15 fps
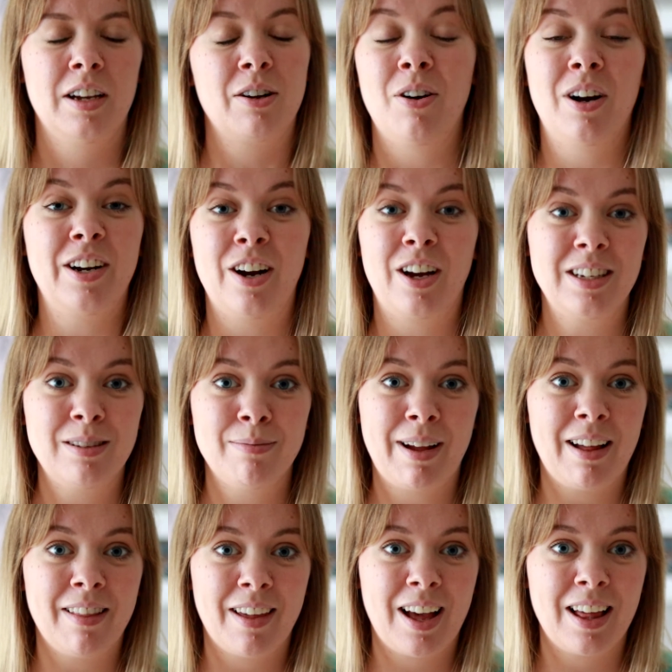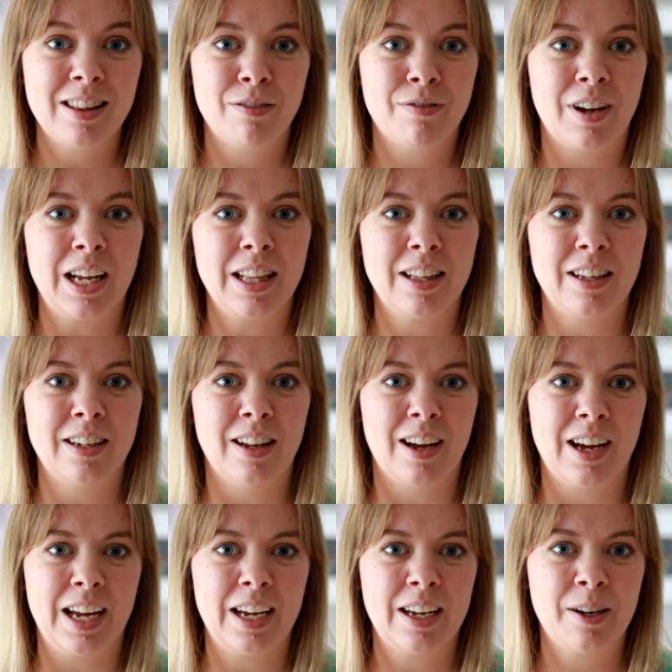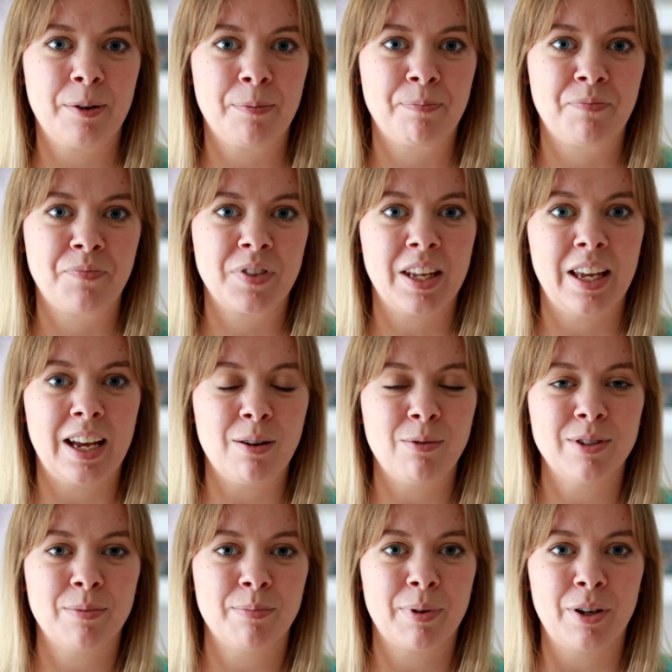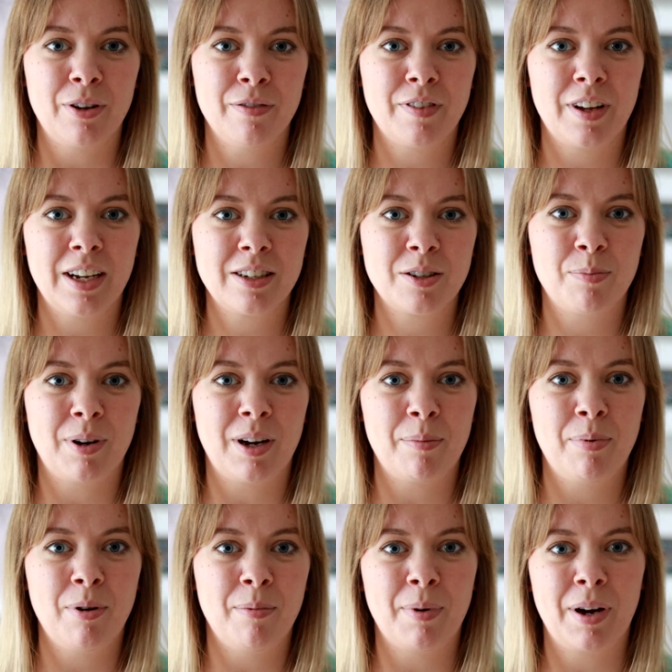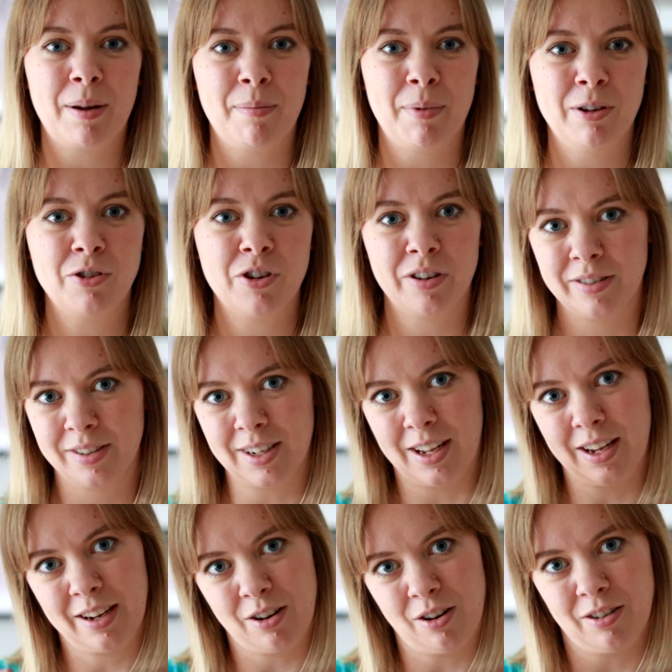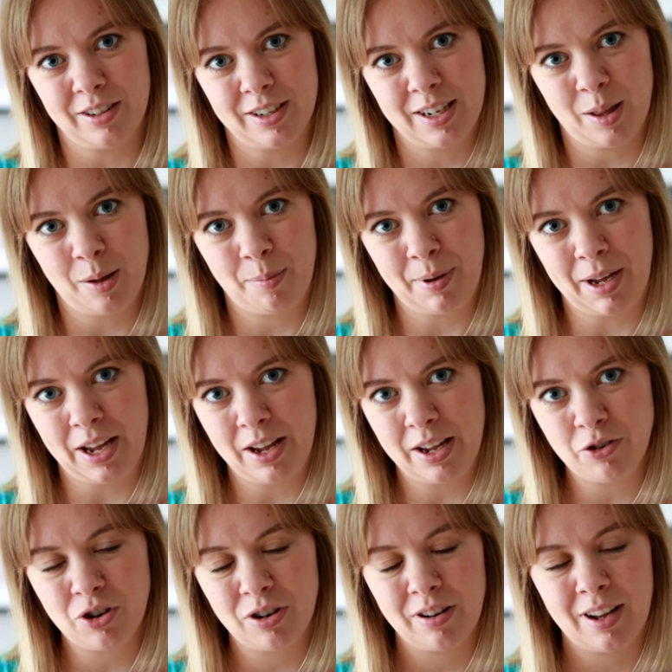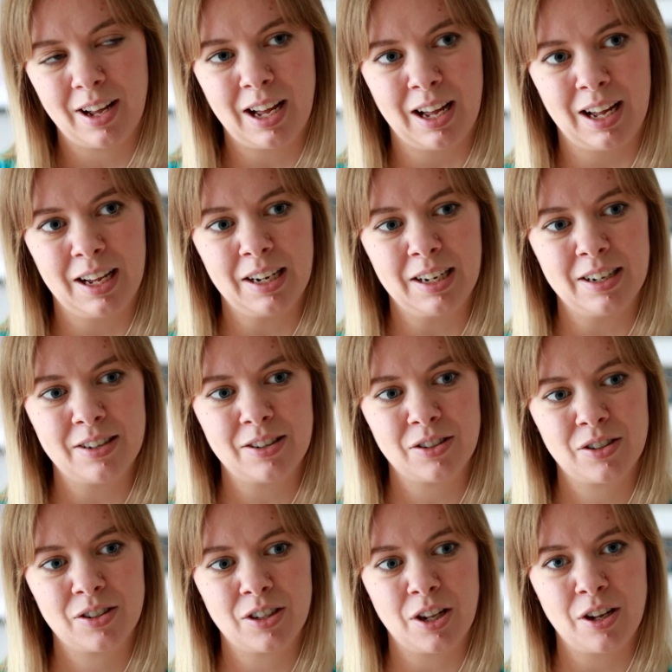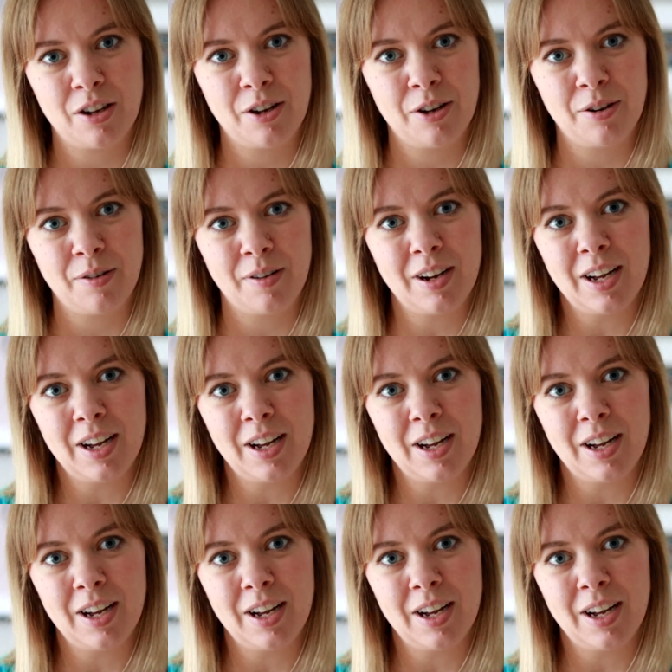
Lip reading: quite nice about that. The fact that, like, yeah, it wasn't perfect, but I put my emotions like onto the page, and so